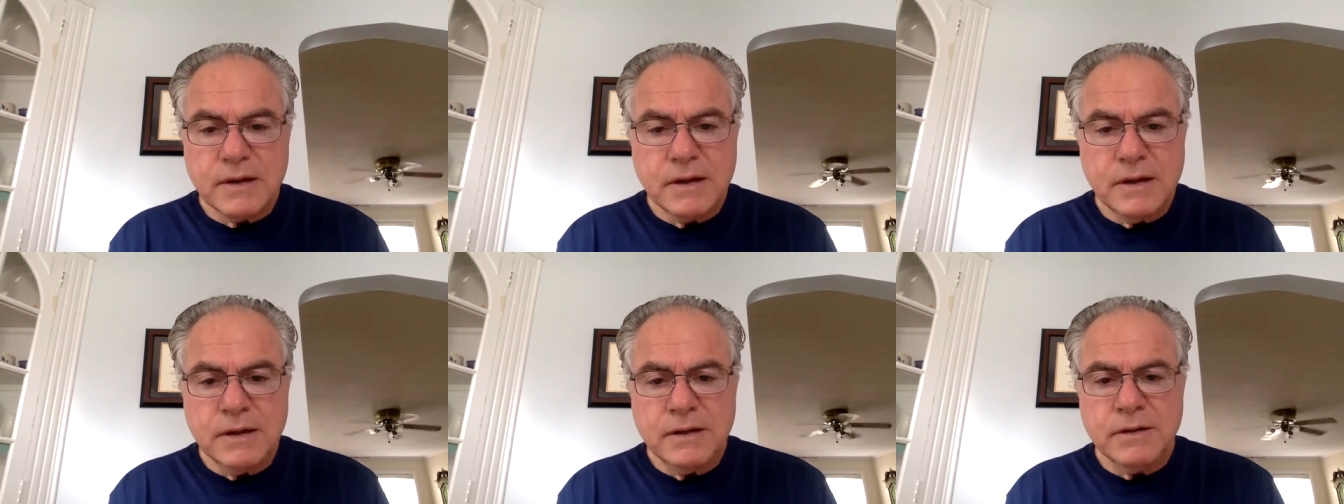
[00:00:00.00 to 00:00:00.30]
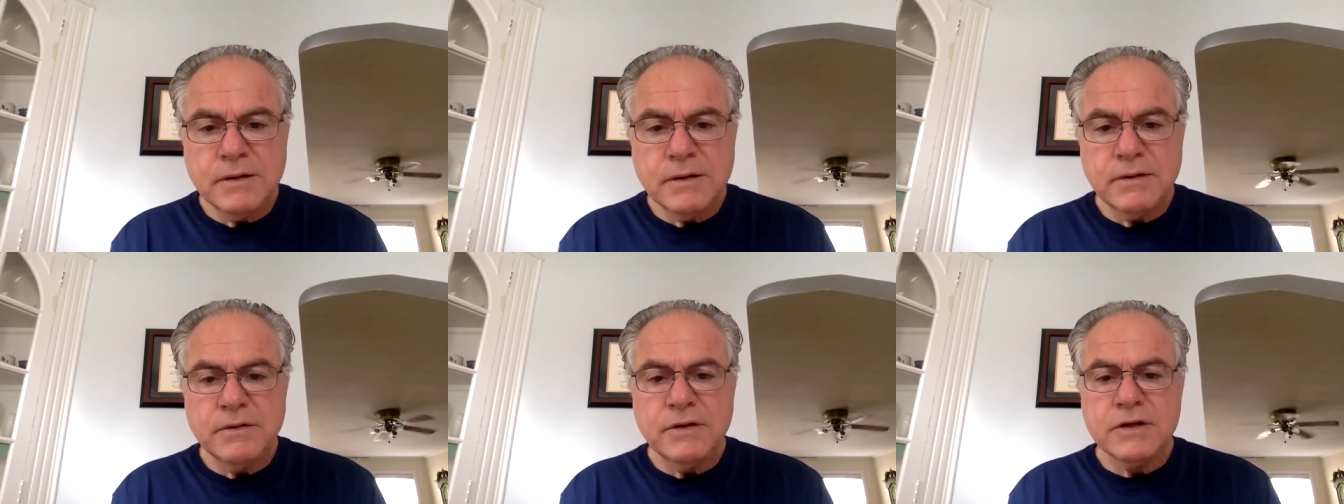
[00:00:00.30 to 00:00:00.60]

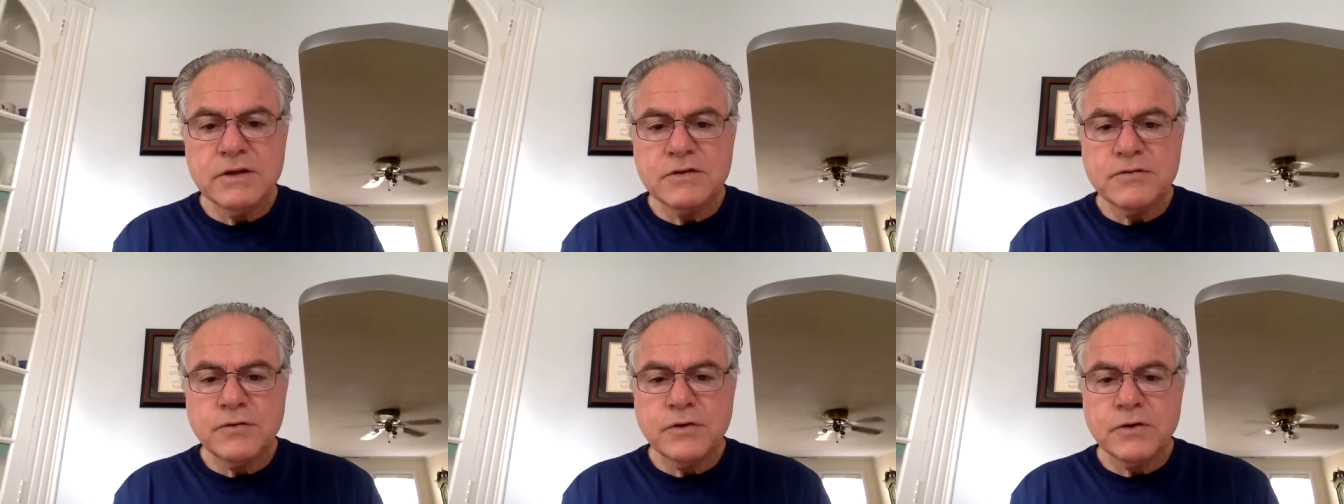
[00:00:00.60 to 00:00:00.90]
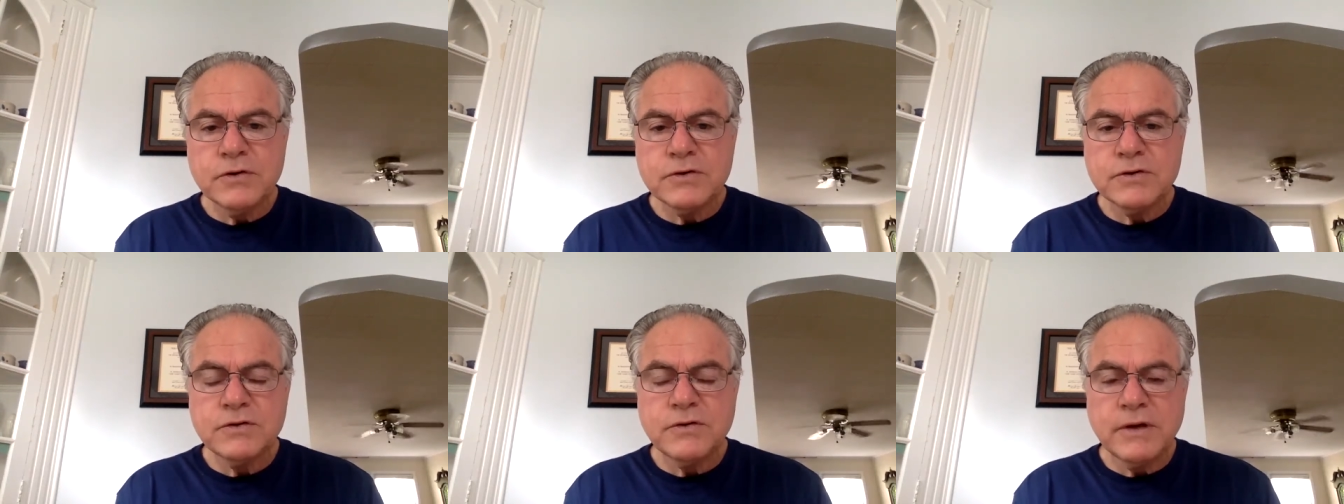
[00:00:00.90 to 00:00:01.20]
in these
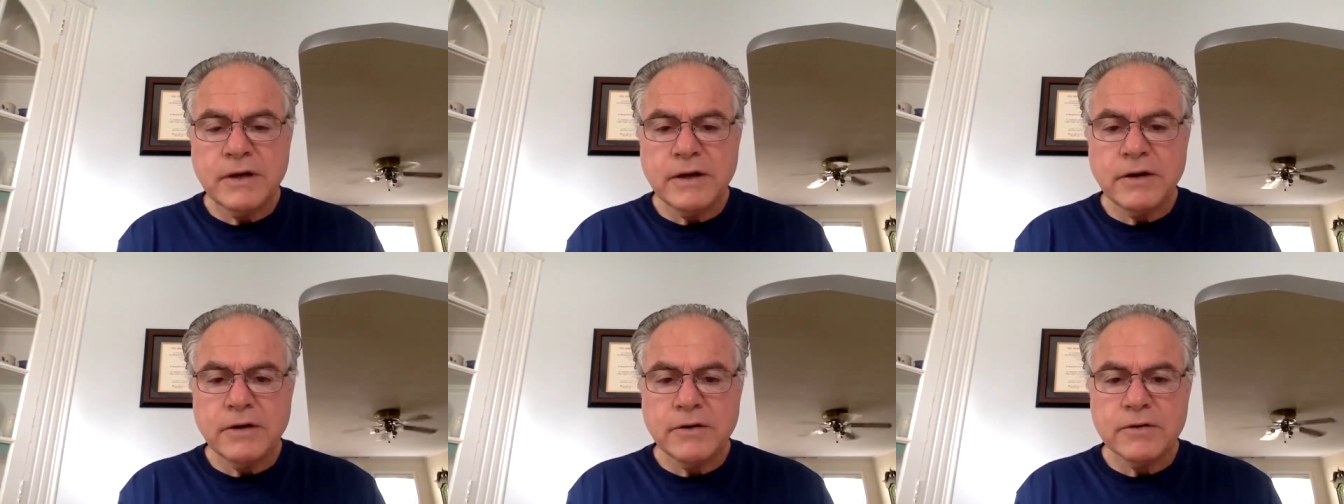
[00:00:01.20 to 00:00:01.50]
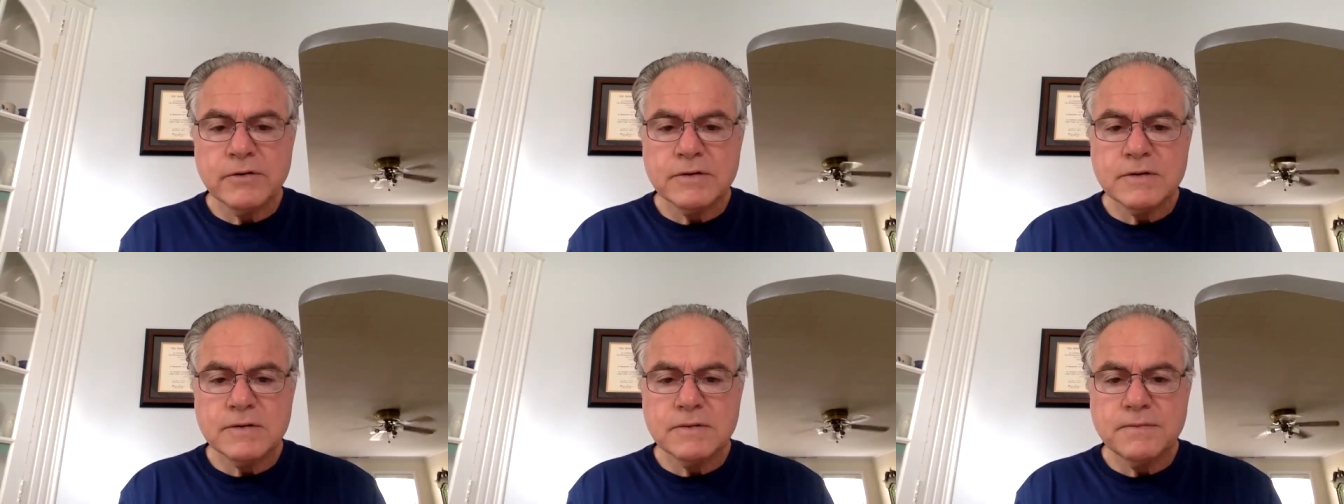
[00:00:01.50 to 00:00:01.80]
first
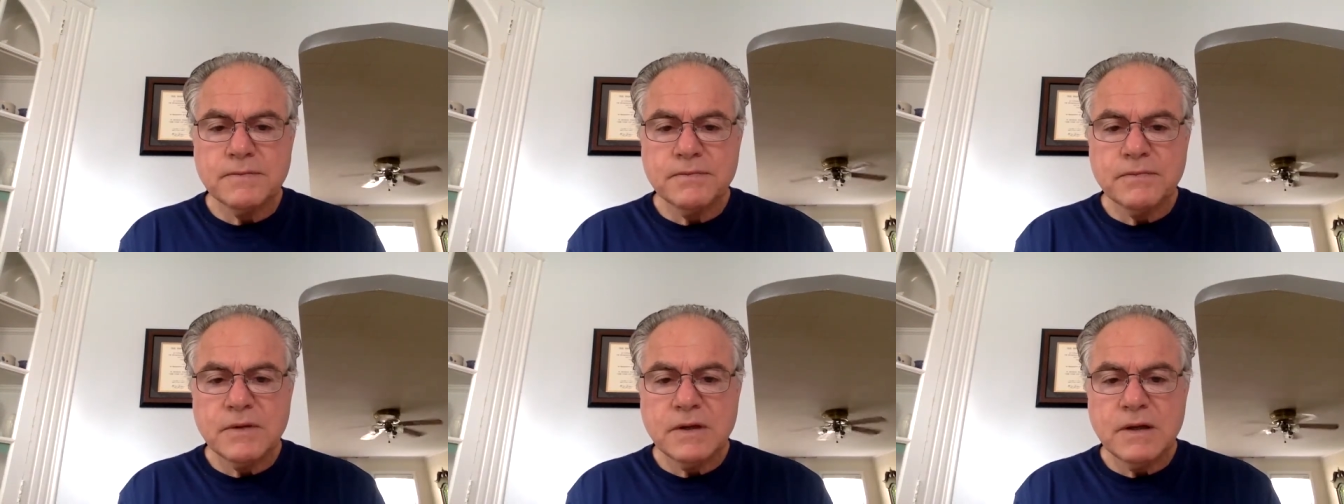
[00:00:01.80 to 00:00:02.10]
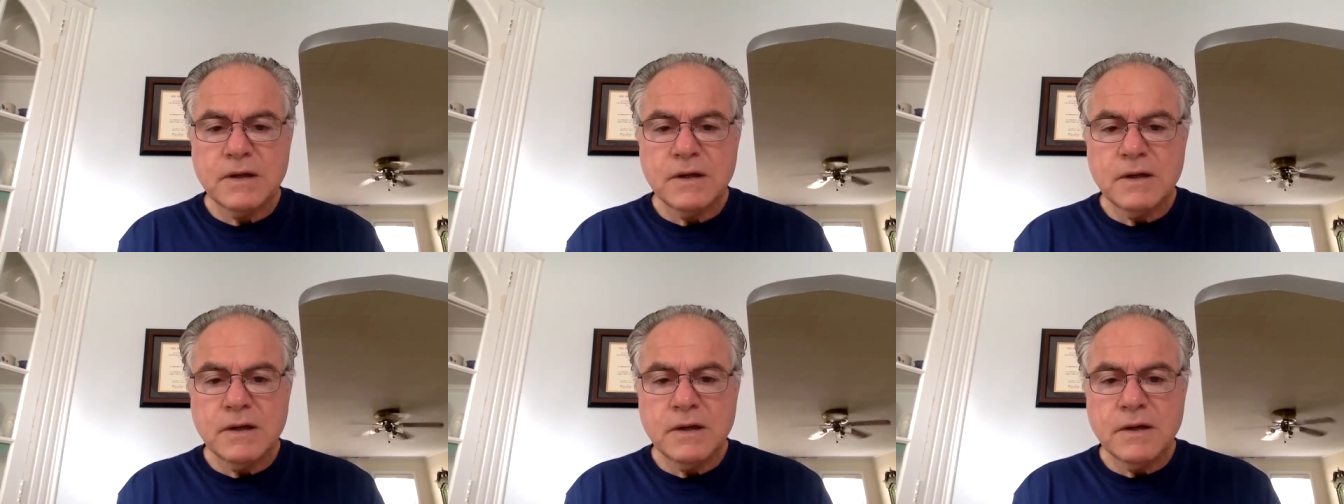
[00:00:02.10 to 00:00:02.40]
thinkers.
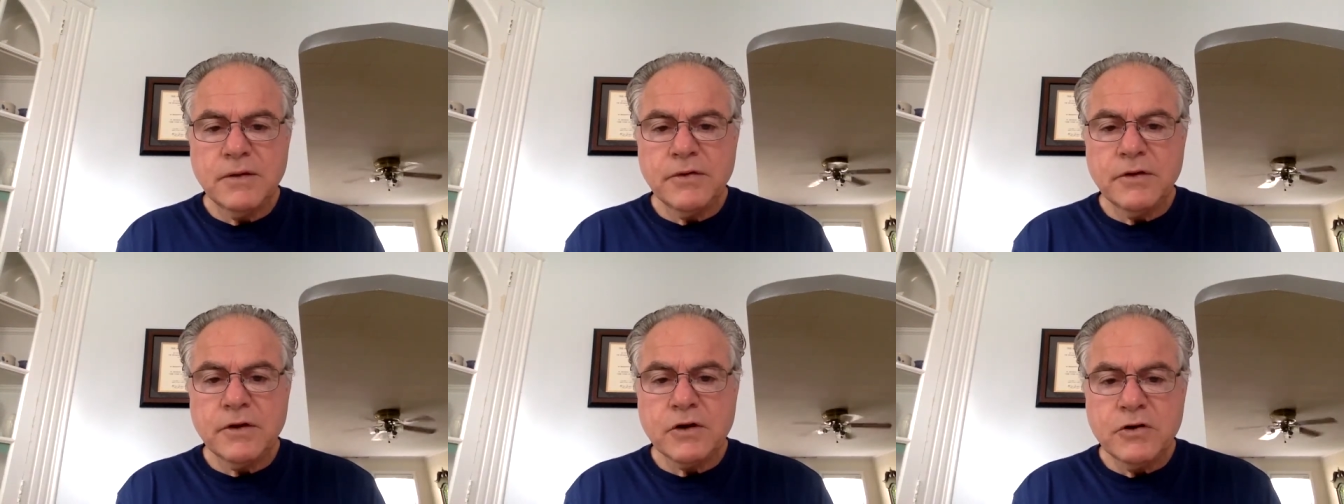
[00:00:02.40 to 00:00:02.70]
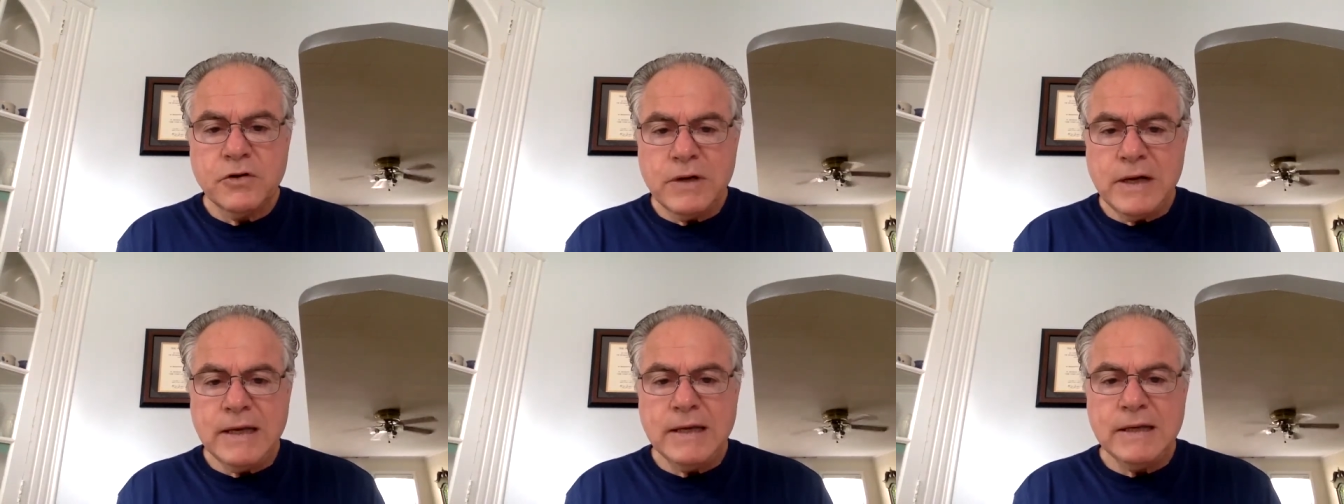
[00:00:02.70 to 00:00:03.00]
They're
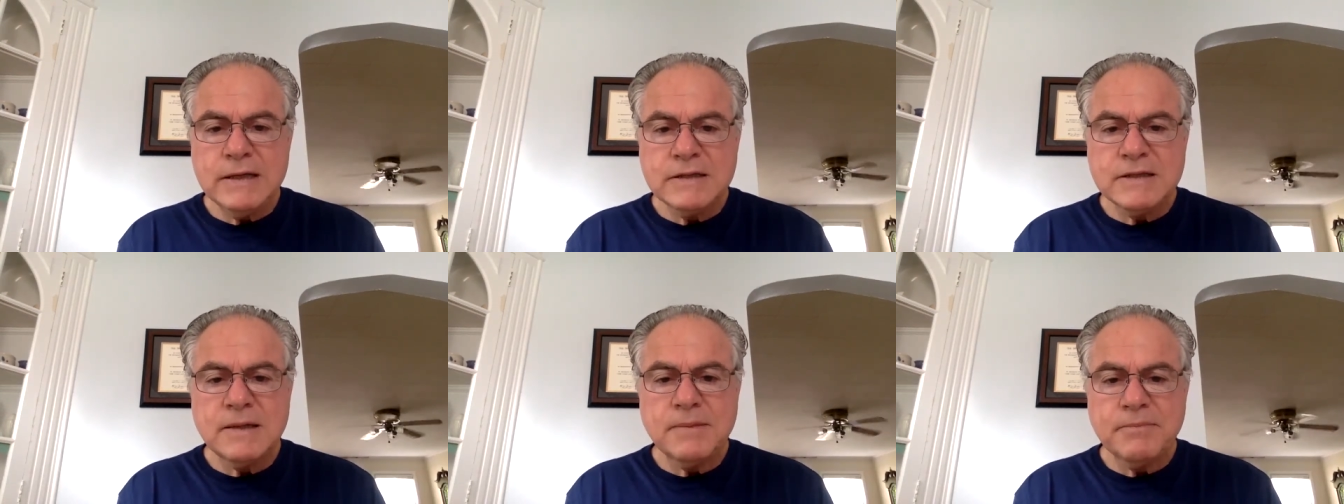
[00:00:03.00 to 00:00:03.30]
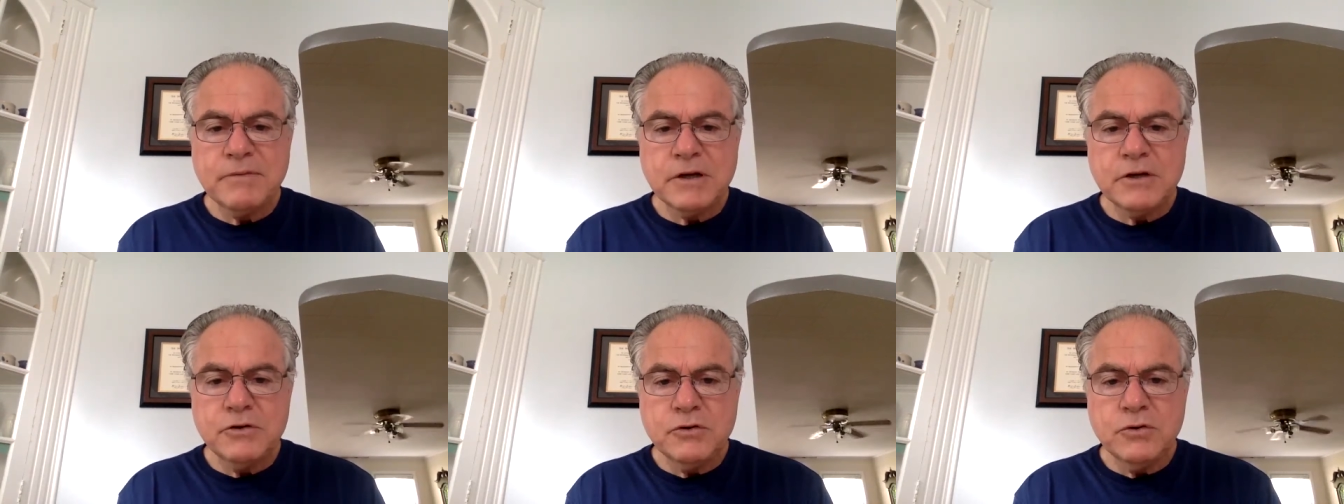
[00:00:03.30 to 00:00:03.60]
creating
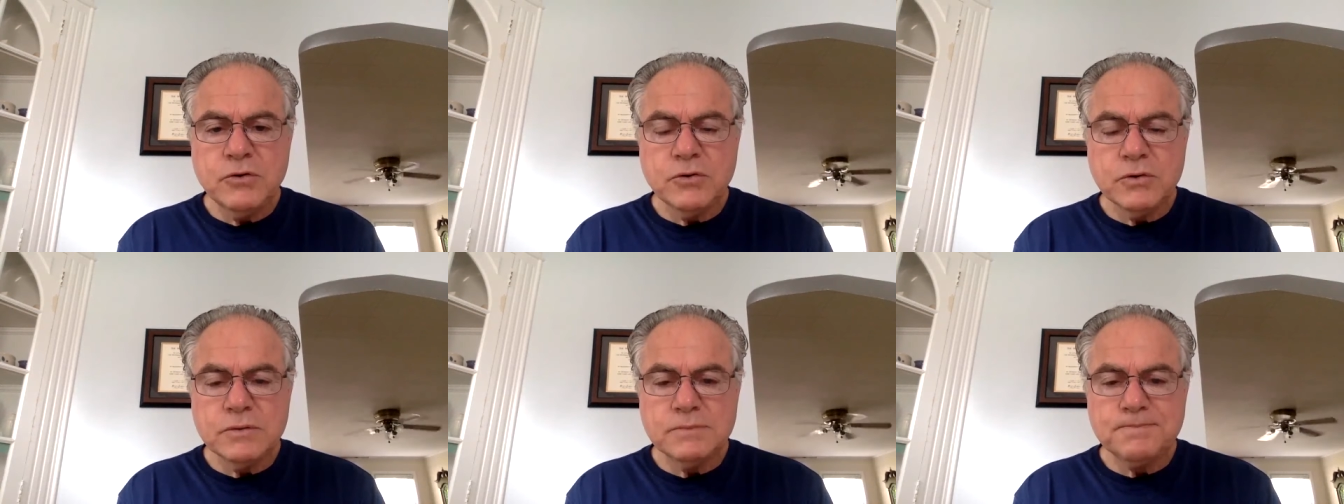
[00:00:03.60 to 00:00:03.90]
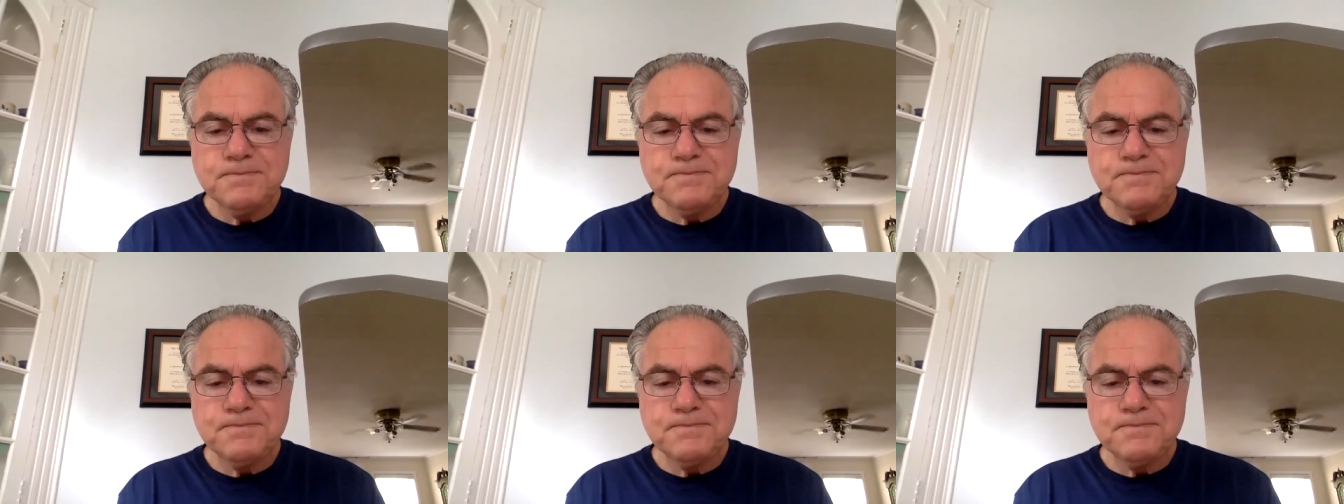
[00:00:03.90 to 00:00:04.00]
something new.